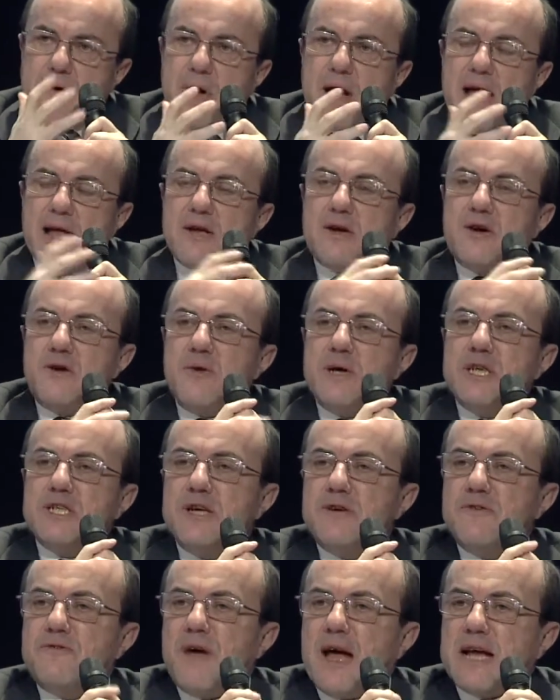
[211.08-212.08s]

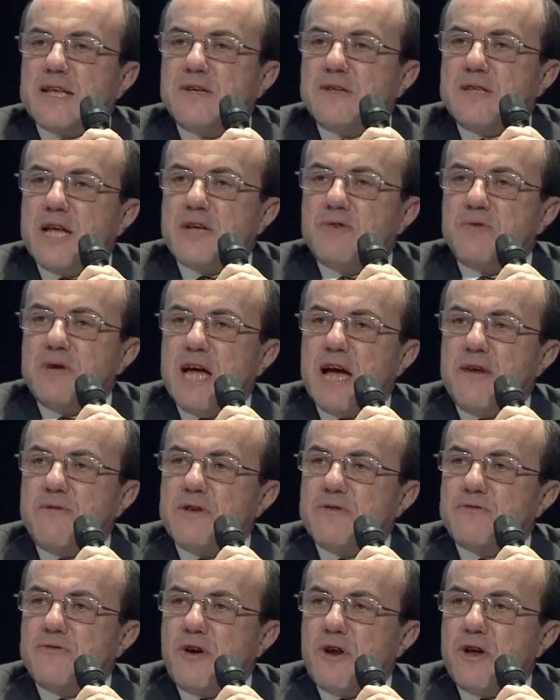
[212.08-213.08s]
encouraging factor that we have
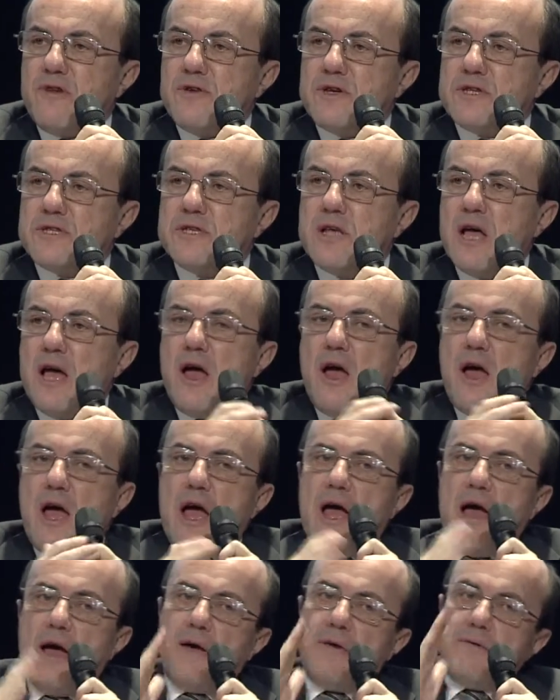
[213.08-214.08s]
in front of us,
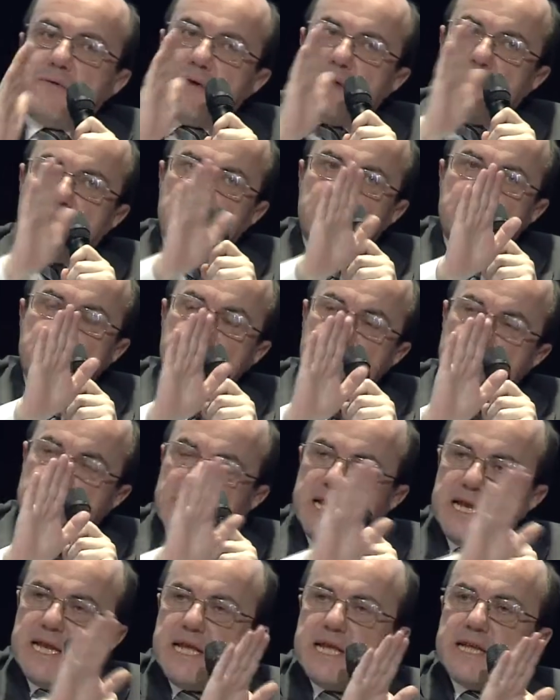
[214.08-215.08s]

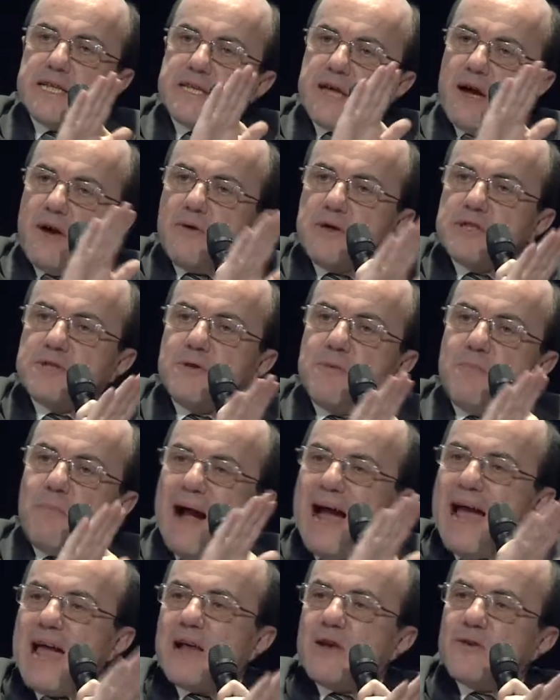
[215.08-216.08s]
leaning towards a
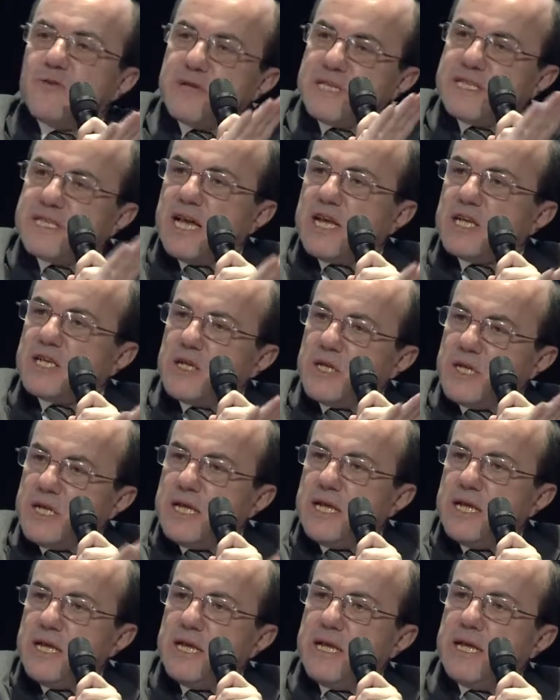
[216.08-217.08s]
mild recession
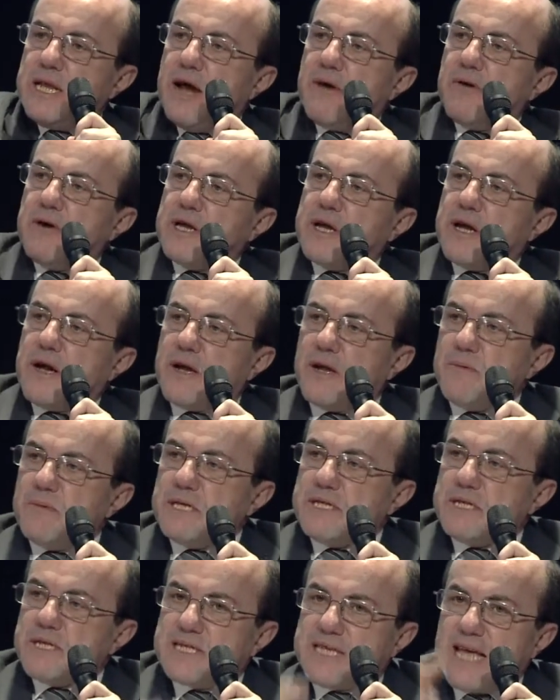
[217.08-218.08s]
in our
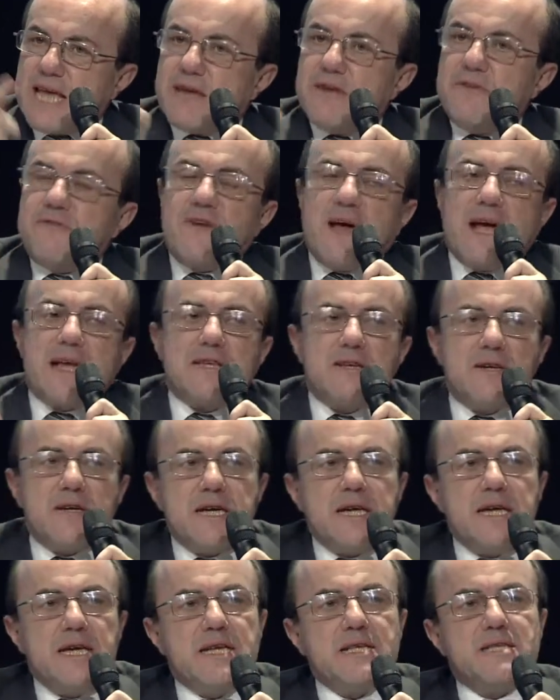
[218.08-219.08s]
economies. The second factor
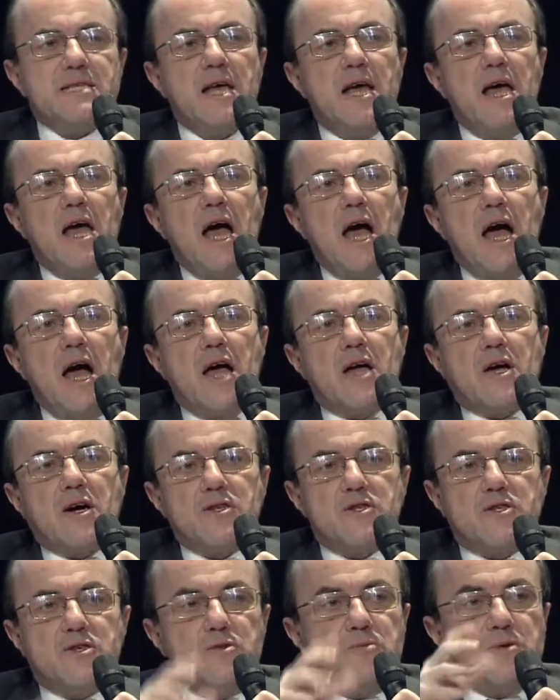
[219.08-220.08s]
is
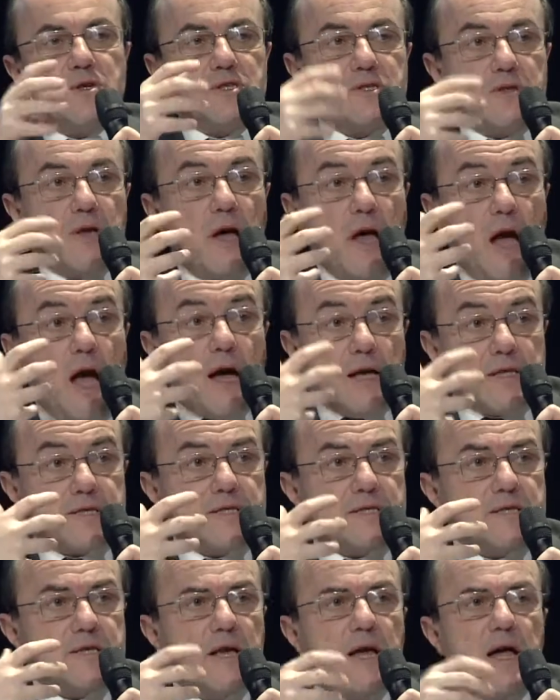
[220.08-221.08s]
consumers,
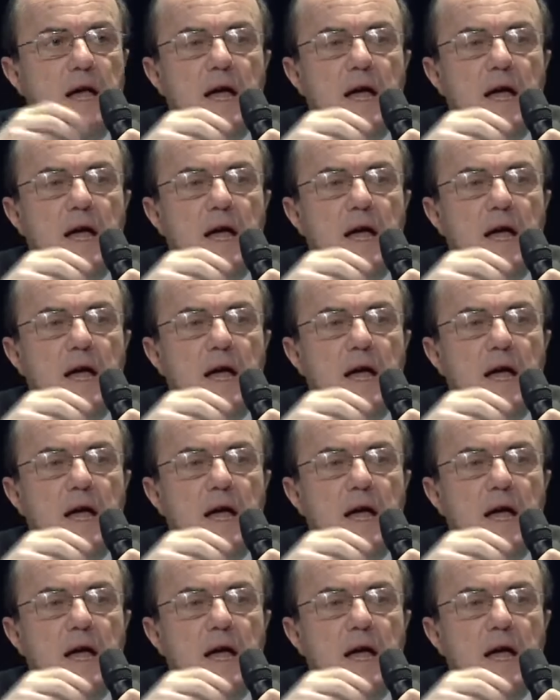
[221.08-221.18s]
us,